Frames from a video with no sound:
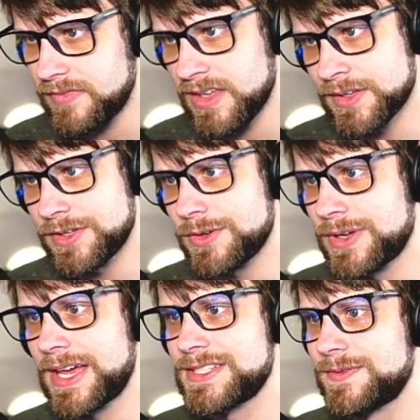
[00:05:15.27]
You
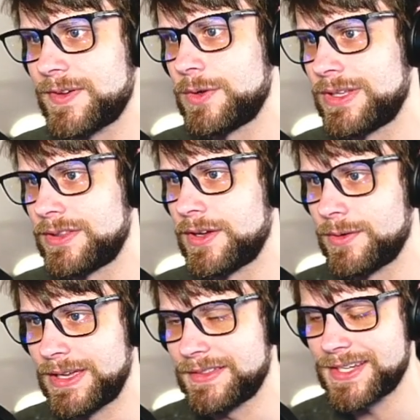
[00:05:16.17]
guys voted
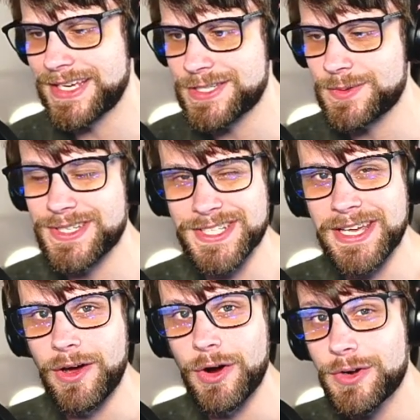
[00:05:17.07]
though, and the next one is a
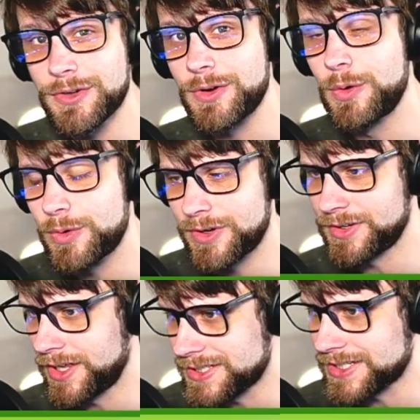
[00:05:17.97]
hardcore
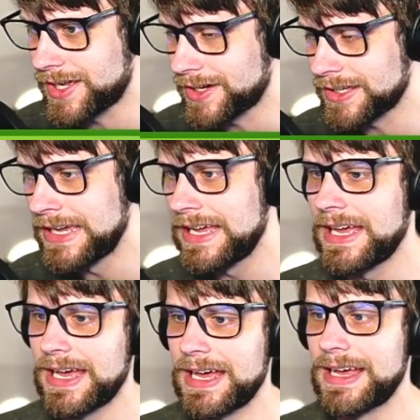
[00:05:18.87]
Nuzlocke
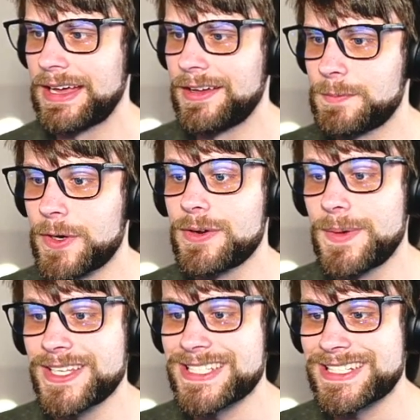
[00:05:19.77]
of
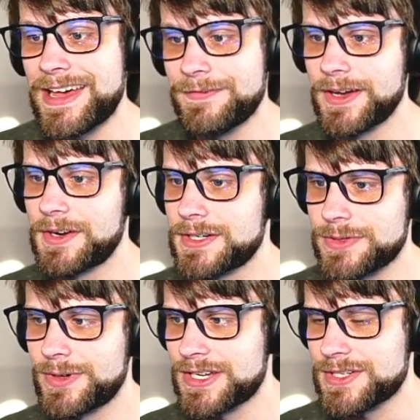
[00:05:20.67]
Pokemon Sapphire.
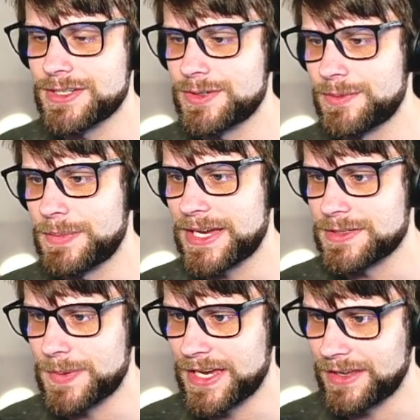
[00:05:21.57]
So we're actually doing
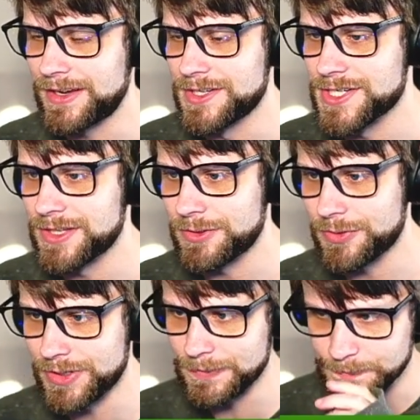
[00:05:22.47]
back-to-back kind of Gen
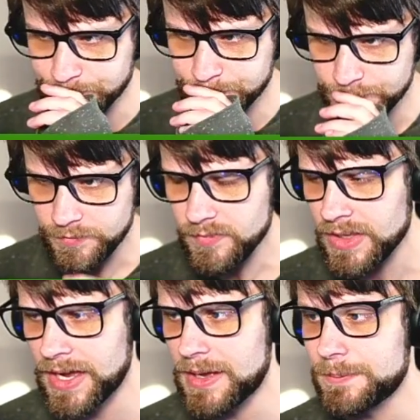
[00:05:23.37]
3.
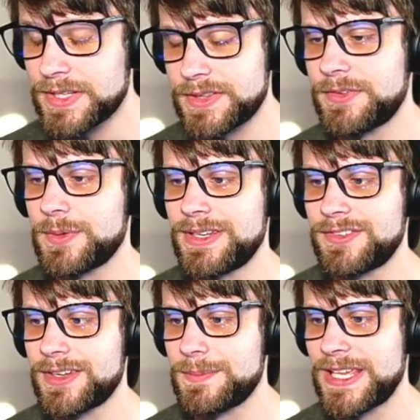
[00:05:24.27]
But this one
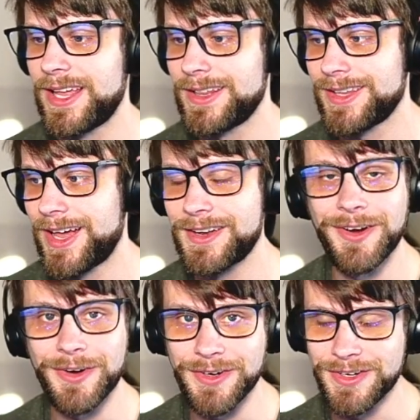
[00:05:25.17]
is going to be a lot
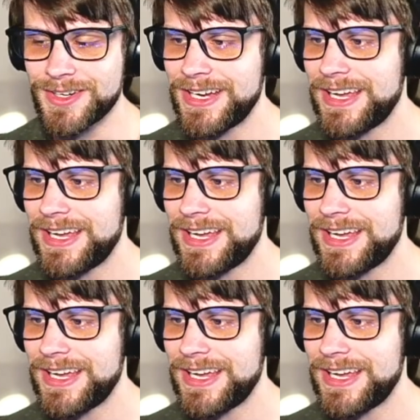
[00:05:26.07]
harder.